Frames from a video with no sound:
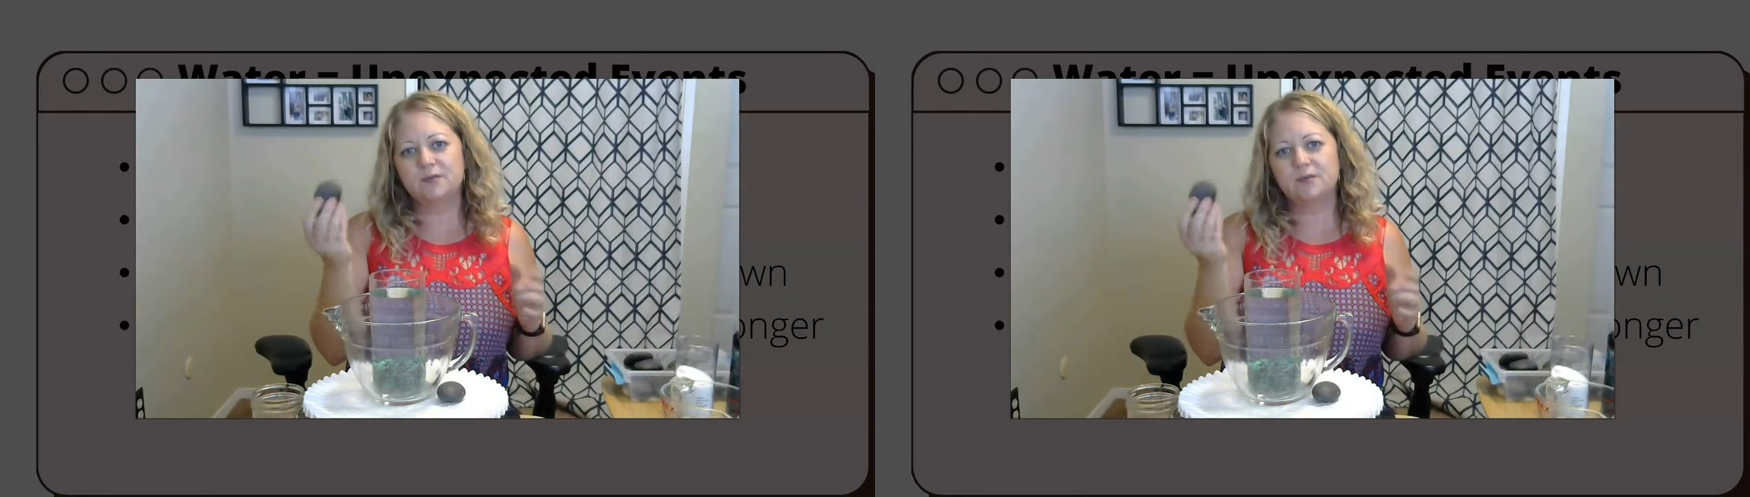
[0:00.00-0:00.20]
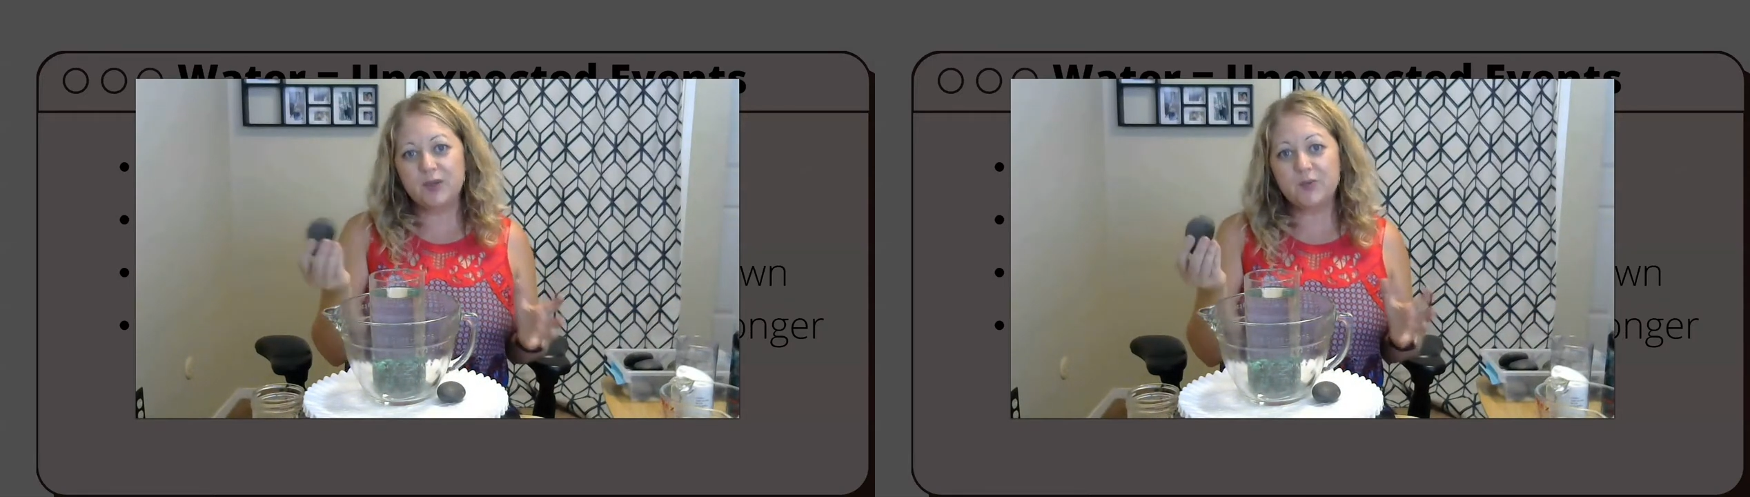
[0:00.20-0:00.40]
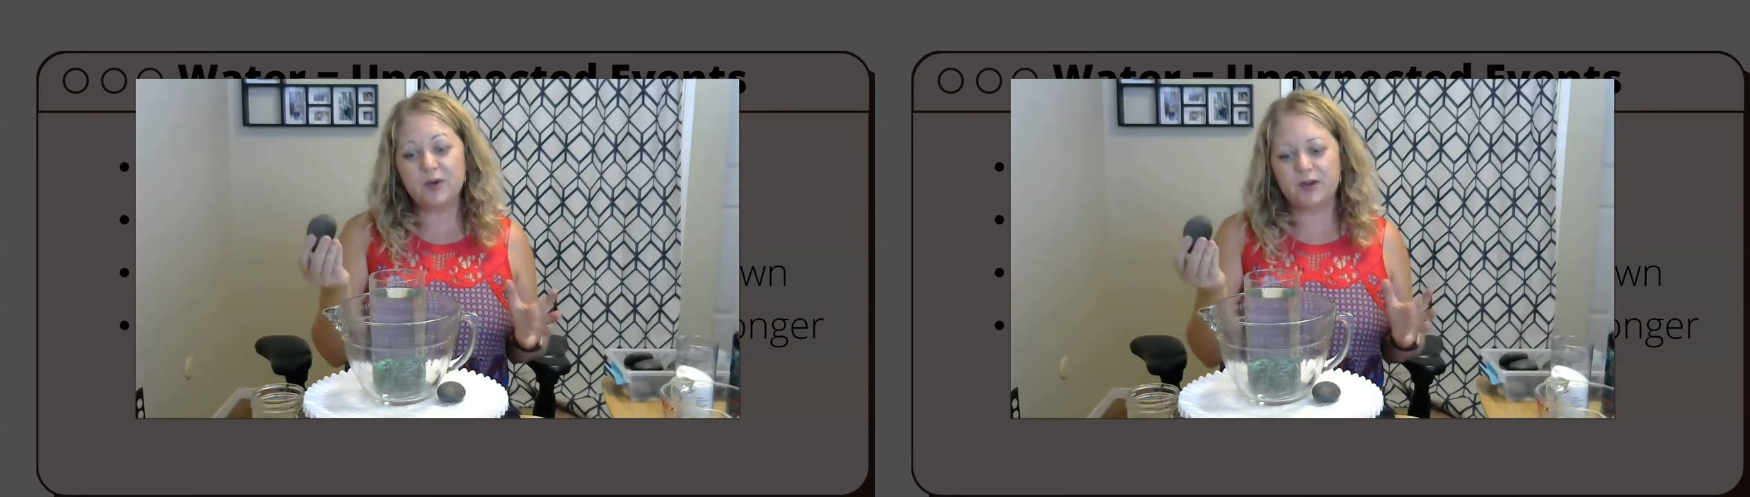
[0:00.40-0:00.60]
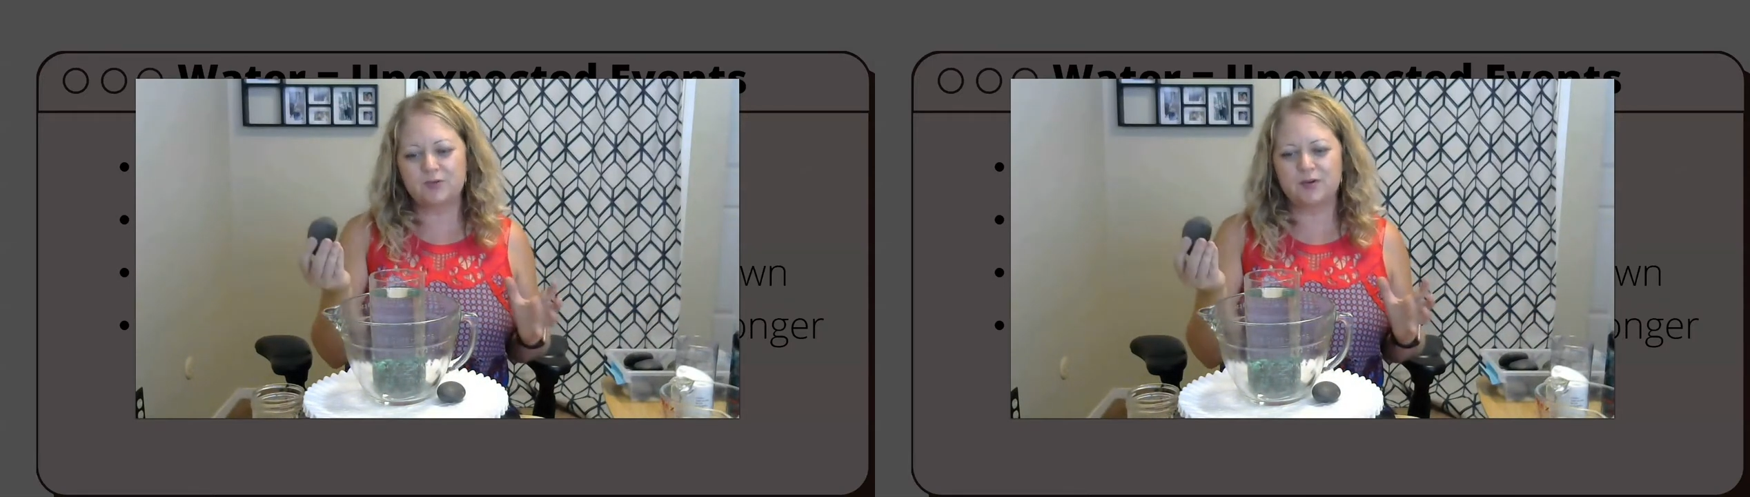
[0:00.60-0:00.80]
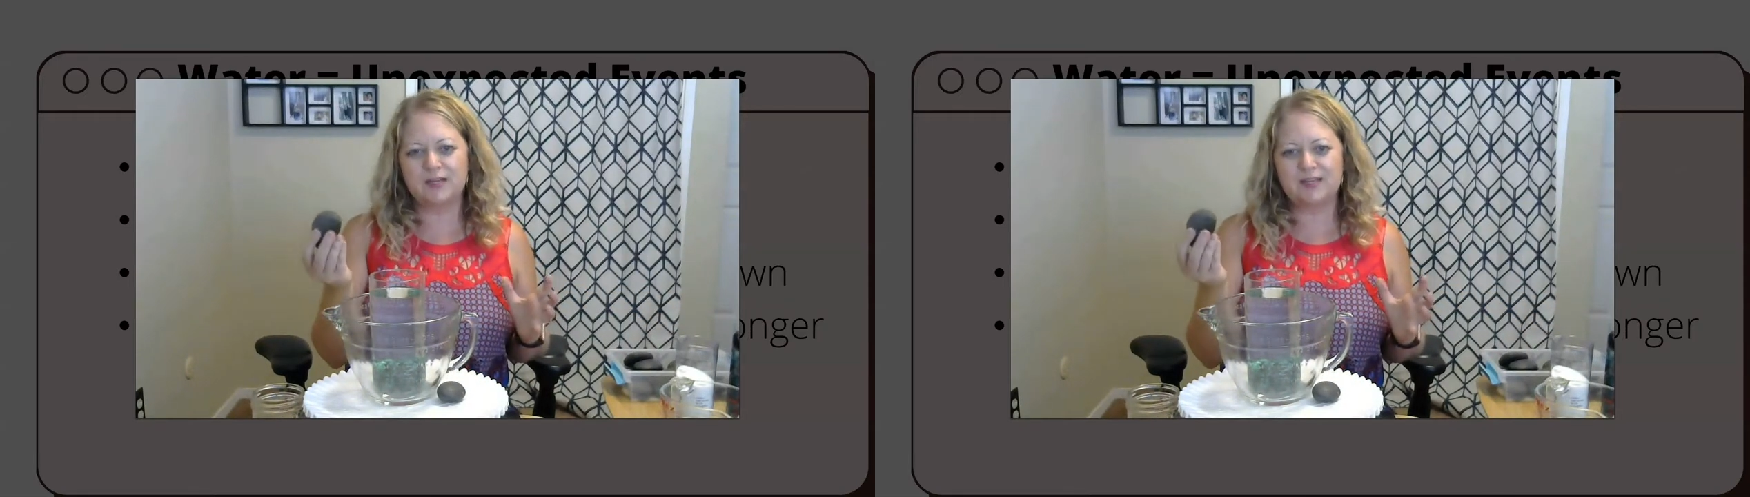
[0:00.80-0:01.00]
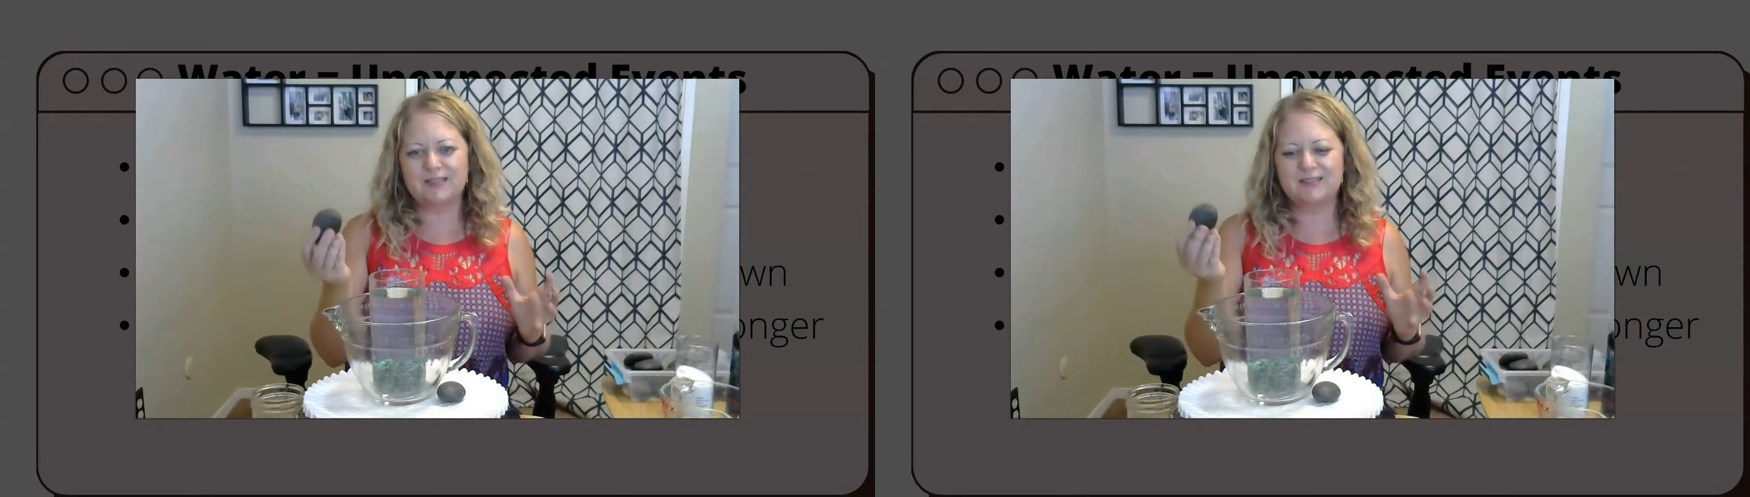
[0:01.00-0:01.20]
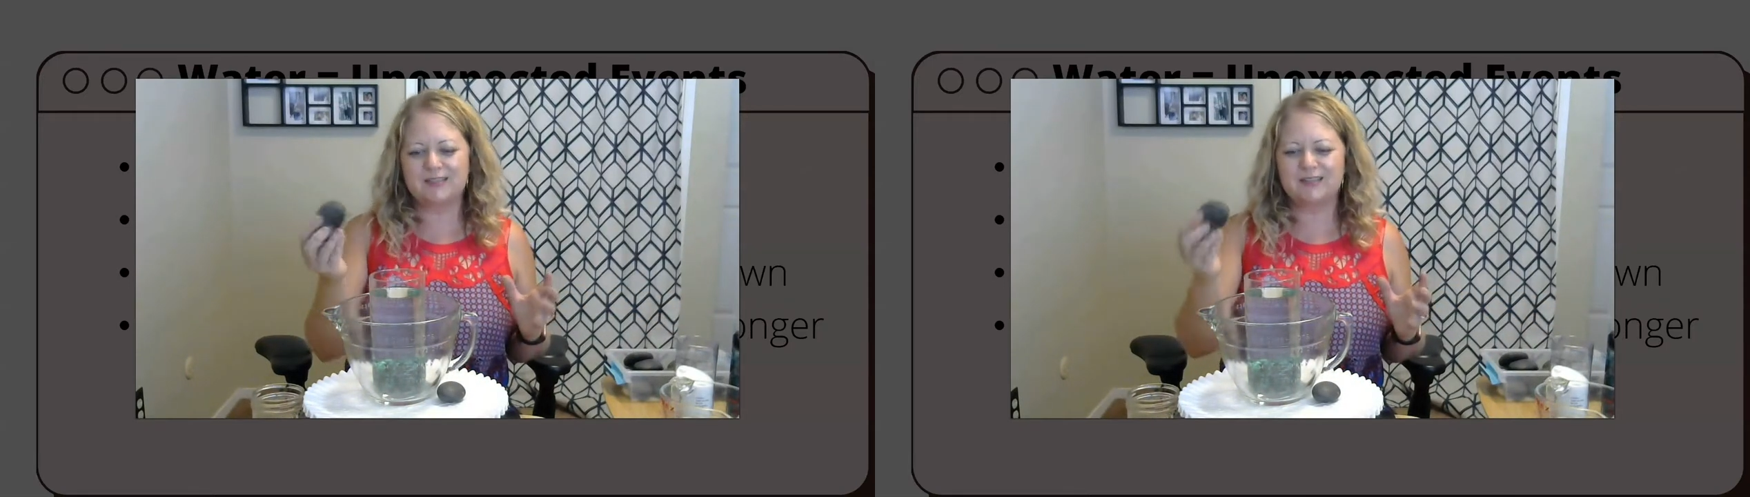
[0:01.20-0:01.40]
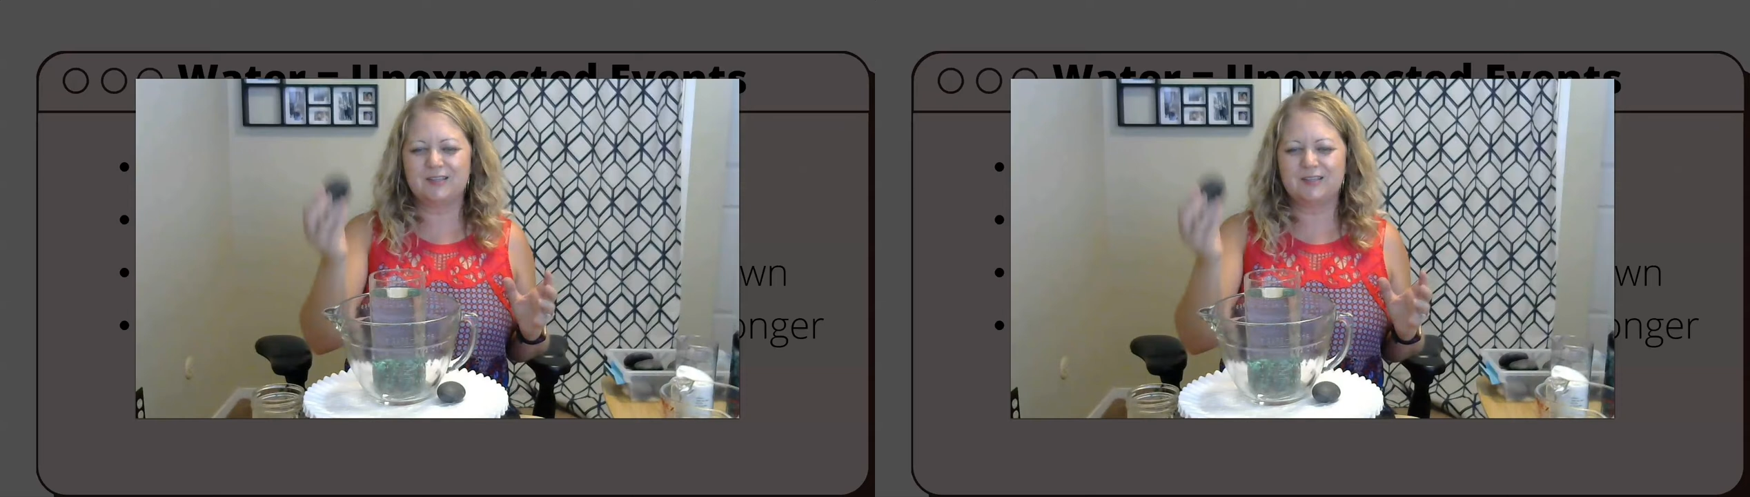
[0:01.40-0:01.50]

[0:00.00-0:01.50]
big priorities,